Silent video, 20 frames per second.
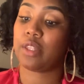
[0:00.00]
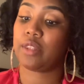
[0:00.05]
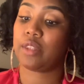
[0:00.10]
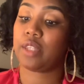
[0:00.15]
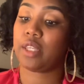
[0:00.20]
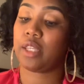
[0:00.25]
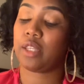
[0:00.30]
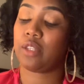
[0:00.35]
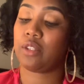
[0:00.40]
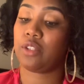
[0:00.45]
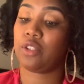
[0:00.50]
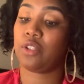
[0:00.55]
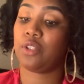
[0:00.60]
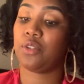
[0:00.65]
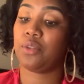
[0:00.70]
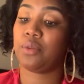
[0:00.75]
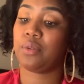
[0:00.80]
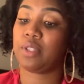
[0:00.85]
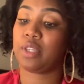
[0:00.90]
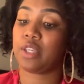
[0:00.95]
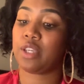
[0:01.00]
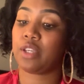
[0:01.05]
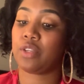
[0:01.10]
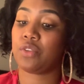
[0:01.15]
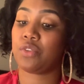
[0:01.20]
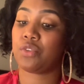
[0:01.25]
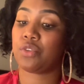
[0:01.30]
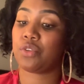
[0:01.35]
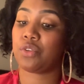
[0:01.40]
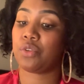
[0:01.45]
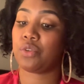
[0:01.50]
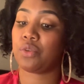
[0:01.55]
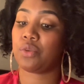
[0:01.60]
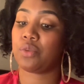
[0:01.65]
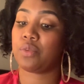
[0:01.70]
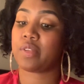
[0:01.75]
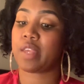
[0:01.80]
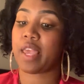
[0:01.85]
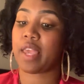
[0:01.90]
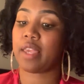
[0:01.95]
then you need to
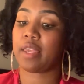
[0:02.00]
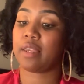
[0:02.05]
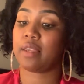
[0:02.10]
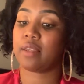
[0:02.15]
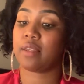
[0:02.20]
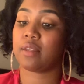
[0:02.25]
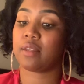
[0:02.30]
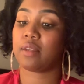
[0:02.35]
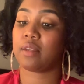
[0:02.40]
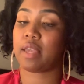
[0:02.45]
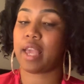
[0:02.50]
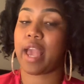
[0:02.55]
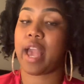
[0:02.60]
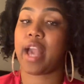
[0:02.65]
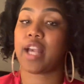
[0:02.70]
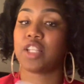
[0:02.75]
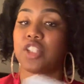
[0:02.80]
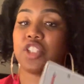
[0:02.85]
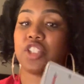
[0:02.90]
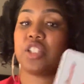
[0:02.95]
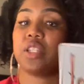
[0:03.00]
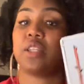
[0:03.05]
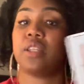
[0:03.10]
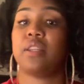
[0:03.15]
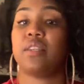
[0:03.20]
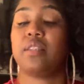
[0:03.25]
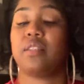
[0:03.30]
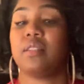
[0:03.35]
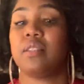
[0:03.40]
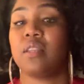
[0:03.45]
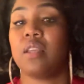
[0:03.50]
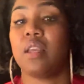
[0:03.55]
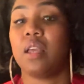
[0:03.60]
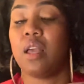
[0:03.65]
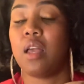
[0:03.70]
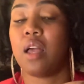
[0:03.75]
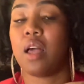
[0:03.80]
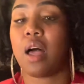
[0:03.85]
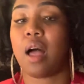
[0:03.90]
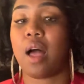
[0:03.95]
take action,
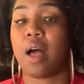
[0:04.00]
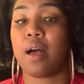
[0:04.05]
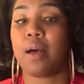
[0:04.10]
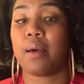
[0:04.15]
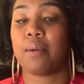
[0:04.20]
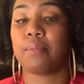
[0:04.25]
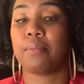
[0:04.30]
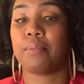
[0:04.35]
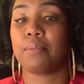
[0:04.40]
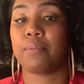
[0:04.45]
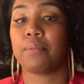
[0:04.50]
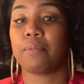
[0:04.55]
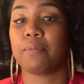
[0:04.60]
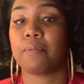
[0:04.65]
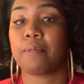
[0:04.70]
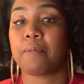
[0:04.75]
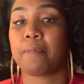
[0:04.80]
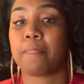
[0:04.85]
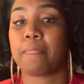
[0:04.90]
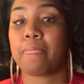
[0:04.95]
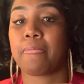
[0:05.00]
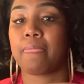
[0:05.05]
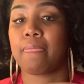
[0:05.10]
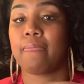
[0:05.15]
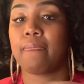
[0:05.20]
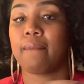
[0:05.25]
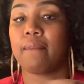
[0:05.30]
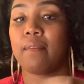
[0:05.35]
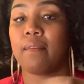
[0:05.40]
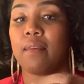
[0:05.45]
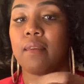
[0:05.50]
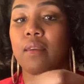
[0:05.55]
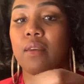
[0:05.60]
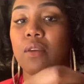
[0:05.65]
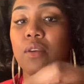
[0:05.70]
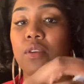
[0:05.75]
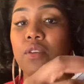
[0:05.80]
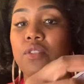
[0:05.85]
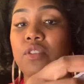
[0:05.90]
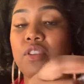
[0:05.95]
and
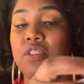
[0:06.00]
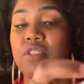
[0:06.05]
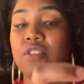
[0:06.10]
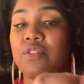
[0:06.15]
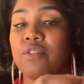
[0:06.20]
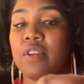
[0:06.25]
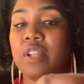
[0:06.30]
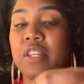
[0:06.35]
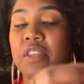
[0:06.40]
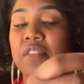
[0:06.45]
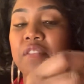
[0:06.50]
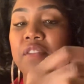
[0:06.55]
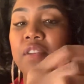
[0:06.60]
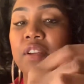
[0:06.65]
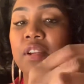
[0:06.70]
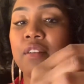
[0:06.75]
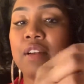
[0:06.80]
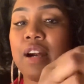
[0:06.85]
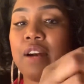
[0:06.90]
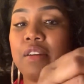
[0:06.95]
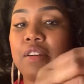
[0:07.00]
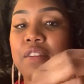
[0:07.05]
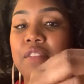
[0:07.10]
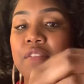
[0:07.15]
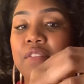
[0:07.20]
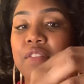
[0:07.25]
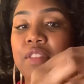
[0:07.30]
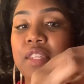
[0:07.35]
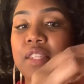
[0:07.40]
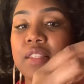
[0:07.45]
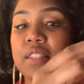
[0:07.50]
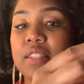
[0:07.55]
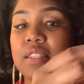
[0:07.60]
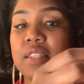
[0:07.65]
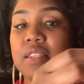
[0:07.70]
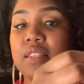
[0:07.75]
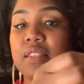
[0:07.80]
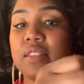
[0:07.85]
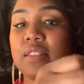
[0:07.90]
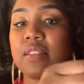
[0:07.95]
you need to really figure out if this
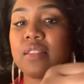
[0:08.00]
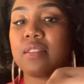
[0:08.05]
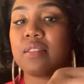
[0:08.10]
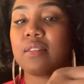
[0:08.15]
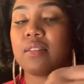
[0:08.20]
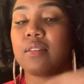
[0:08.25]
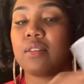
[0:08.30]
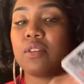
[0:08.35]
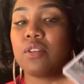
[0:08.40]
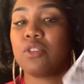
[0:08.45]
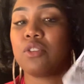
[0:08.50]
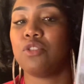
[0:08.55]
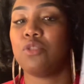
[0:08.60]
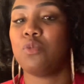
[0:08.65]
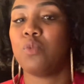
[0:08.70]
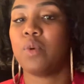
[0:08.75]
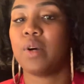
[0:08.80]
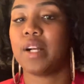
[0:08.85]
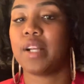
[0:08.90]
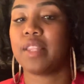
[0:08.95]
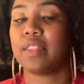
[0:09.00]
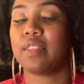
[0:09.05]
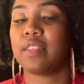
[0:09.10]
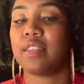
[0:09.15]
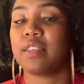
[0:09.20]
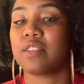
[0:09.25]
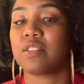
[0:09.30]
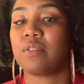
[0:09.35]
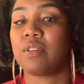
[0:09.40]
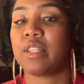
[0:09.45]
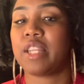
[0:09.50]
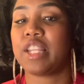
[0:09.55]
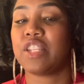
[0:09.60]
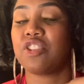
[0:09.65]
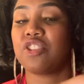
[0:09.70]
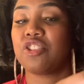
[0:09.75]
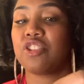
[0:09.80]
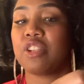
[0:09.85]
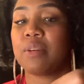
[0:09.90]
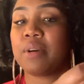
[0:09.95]
is, you want this
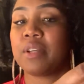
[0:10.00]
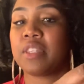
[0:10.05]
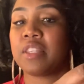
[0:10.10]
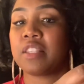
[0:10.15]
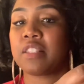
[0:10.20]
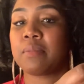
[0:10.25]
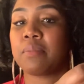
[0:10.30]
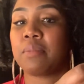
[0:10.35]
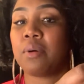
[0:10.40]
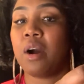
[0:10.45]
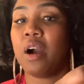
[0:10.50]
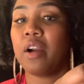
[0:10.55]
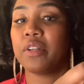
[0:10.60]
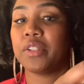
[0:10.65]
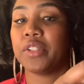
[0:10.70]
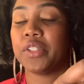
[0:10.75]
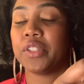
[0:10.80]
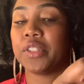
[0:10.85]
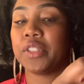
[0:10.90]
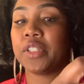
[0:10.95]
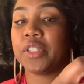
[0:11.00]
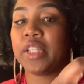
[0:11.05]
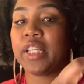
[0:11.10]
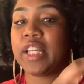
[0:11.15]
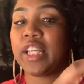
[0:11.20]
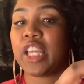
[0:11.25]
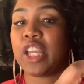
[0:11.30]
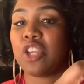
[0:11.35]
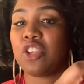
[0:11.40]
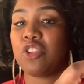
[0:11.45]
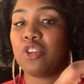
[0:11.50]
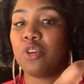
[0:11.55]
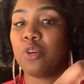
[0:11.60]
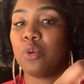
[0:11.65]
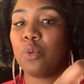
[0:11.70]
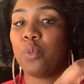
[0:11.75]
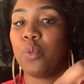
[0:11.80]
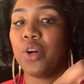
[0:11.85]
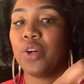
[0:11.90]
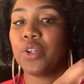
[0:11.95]
relationship or this partner in your
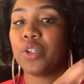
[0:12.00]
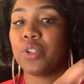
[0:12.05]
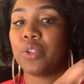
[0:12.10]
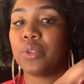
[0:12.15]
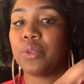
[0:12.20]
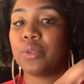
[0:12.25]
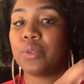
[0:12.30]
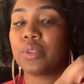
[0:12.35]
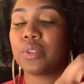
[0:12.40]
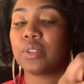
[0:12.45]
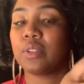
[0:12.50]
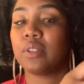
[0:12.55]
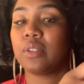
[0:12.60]
world.